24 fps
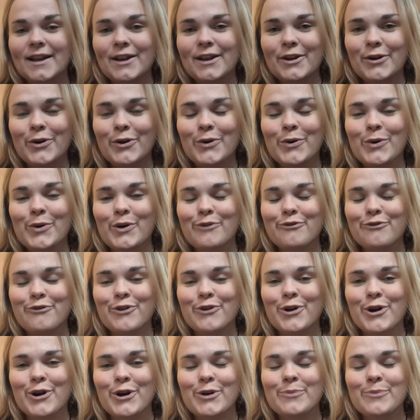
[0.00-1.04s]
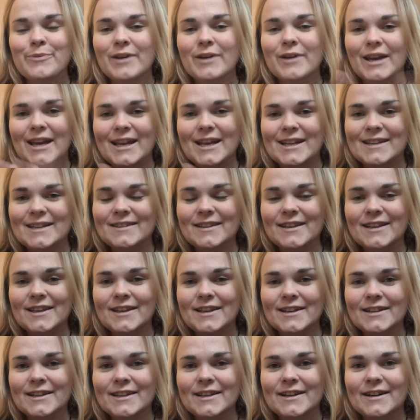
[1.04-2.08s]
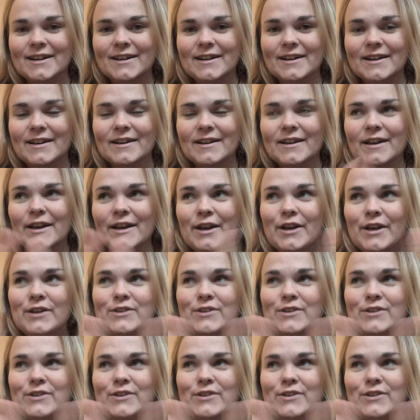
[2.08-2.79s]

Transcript: Hello from editing Janika.